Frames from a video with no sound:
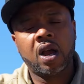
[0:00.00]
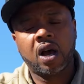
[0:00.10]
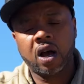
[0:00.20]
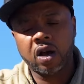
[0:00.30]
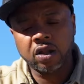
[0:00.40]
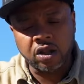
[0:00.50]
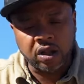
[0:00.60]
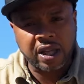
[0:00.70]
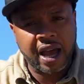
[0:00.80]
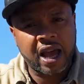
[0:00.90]

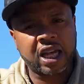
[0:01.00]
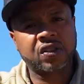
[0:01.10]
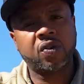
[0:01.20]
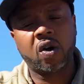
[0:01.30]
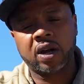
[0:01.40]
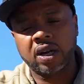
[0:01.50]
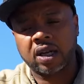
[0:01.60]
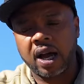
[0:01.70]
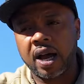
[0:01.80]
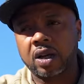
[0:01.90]
The asphalt and the
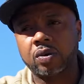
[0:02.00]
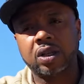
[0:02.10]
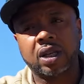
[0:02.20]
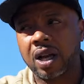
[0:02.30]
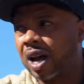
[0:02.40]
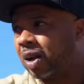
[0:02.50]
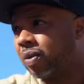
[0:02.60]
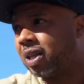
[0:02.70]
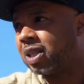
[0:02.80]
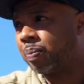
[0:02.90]
concrete
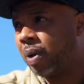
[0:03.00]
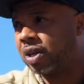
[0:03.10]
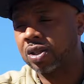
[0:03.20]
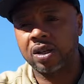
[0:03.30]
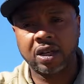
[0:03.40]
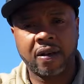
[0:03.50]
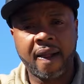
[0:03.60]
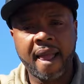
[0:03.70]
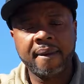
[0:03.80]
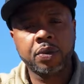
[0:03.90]
especially,
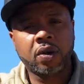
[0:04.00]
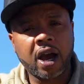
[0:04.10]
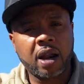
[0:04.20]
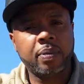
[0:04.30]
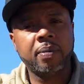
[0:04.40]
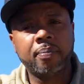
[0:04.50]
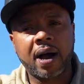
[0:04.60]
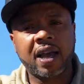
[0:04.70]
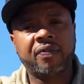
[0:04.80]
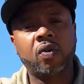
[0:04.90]
you got to be
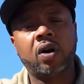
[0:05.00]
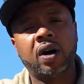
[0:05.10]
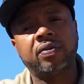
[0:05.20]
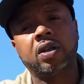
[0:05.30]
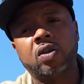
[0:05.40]
mindful of the